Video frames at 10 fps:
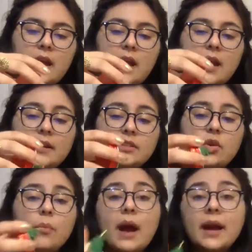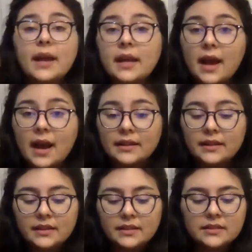and go back and add
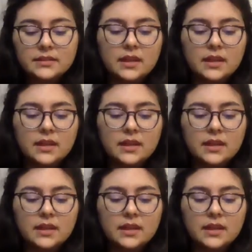things.